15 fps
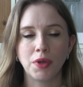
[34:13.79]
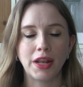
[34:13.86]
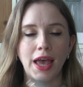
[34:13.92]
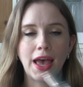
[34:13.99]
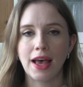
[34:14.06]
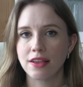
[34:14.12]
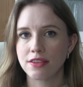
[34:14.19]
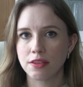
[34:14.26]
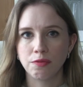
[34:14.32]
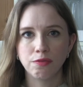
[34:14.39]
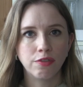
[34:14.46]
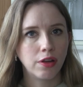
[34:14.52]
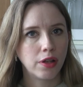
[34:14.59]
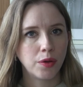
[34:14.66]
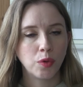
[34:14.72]
It has some
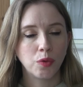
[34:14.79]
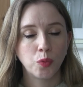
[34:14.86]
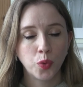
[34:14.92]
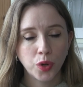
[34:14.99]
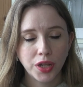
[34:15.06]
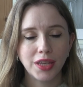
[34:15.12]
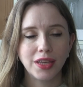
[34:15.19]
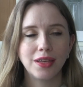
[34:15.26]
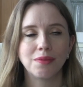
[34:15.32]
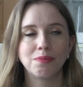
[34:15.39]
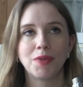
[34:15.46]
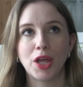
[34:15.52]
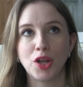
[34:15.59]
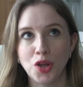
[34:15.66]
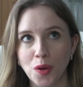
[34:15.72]
woody
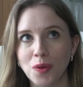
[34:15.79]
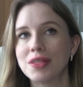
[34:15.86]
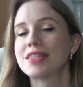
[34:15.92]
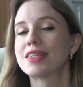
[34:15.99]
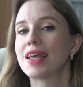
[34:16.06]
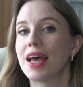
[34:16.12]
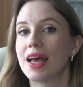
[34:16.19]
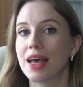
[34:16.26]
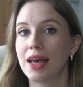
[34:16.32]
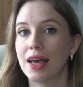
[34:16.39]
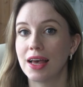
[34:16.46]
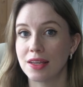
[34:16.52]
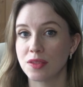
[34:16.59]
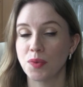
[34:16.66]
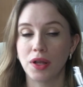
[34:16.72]
notes
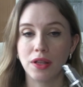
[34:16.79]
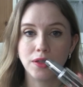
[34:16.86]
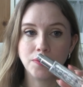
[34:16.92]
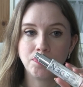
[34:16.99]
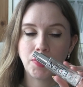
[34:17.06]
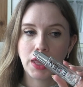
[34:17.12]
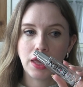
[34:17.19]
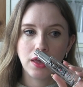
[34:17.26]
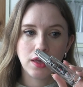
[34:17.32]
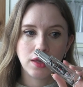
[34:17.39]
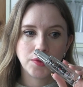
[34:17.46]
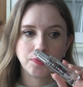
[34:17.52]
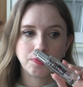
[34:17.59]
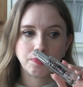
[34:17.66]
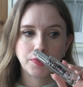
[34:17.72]
as well,
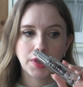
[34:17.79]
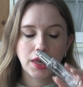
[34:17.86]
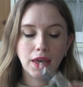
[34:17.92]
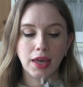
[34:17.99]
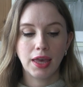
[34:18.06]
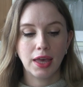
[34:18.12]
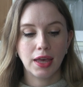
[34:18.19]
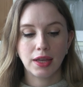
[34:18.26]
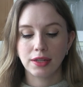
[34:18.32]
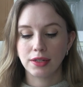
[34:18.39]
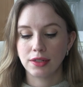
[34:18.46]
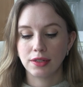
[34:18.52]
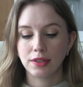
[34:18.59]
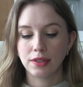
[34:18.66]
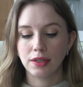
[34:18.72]

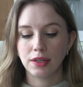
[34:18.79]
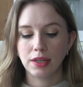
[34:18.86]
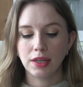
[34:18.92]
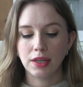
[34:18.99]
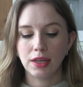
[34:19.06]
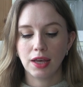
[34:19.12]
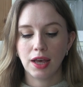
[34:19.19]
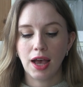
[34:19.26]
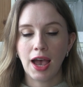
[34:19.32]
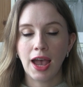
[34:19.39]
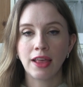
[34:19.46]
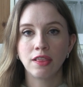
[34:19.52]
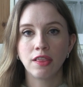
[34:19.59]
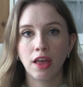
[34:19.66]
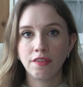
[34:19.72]
and I
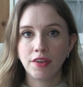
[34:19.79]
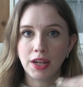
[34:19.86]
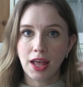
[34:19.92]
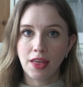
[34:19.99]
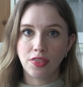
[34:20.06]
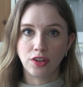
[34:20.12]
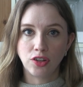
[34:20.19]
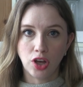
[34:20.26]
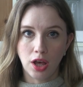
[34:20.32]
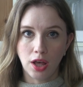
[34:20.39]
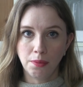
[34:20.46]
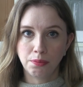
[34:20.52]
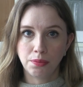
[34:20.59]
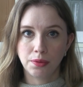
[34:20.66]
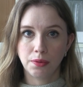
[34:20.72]
love it at the
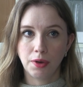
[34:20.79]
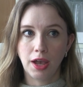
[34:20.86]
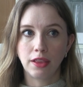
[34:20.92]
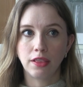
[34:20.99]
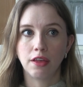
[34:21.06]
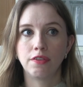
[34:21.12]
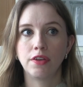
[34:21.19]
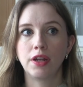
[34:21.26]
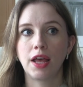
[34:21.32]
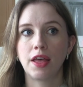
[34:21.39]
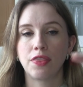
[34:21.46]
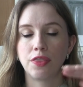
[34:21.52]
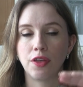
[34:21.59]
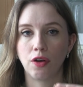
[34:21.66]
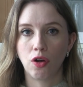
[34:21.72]
top, I love it
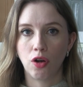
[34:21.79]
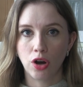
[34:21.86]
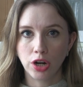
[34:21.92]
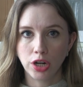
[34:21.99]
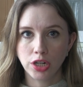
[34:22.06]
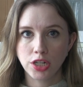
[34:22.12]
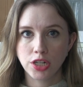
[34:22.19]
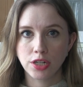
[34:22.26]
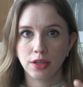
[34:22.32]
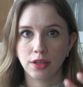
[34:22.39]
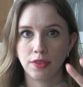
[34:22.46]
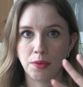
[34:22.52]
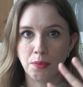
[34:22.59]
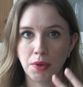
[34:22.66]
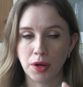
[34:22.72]
at the heart
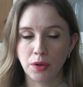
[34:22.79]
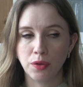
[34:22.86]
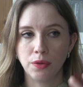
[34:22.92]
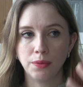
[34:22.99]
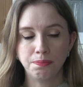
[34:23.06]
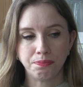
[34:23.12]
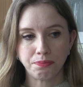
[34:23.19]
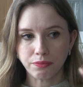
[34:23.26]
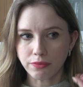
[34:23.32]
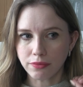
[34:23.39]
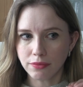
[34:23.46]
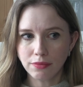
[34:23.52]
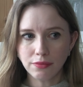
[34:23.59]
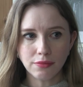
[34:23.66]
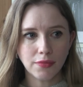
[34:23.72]
in the middle,
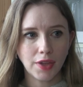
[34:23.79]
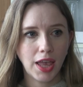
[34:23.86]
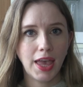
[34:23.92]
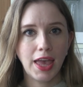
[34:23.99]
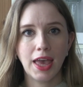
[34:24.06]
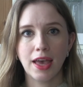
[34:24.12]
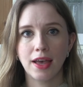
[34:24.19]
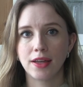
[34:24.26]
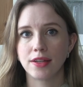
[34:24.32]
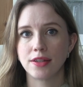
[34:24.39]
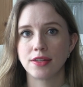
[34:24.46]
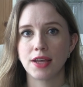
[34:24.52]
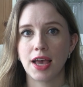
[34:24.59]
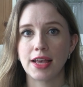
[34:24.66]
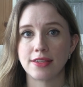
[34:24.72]

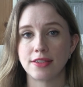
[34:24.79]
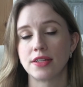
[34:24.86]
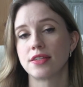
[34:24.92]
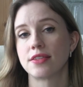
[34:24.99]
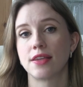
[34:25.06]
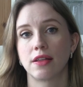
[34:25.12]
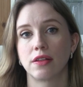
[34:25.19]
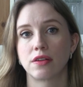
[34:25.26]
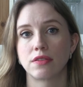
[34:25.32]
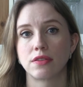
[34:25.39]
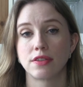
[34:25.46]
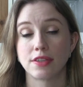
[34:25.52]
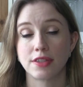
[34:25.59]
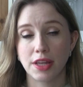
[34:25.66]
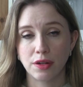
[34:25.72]
and as it
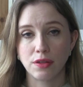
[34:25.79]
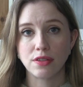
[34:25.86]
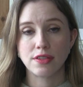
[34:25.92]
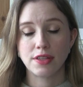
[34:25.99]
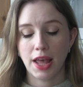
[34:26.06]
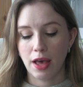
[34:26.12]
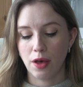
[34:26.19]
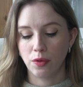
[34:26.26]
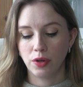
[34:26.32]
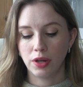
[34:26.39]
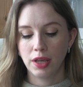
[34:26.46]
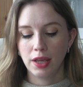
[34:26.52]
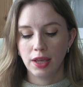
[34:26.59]
settles down.